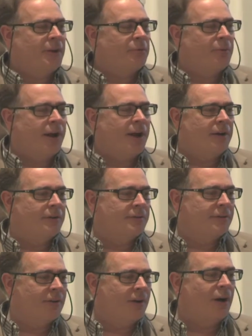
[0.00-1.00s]

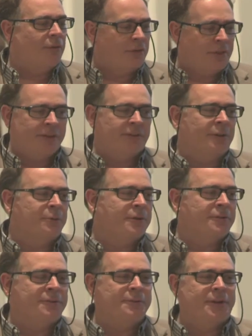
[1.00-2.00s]
around all the things that we're
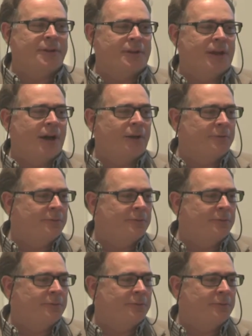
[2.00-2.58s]
doing, and how